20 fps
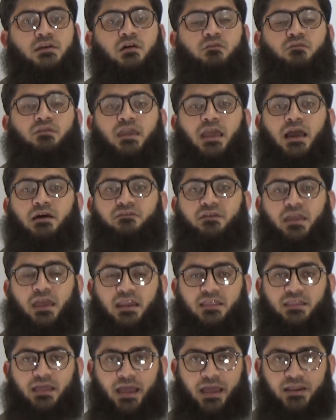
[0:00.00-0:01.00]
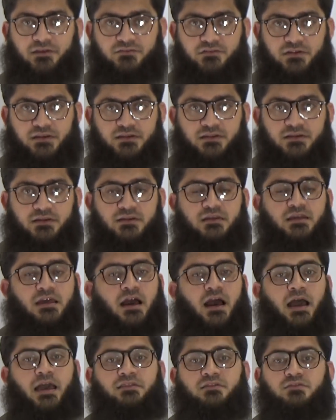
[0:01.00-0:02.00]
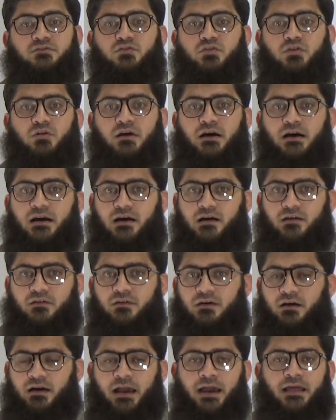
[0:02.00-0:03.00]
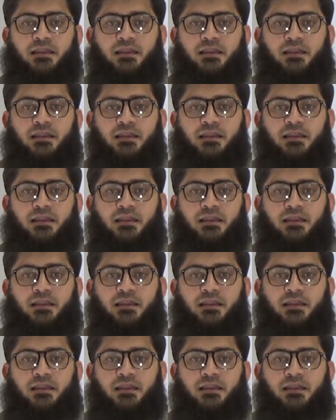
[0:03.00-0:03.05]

we have Kenneth Andrade, and so uh,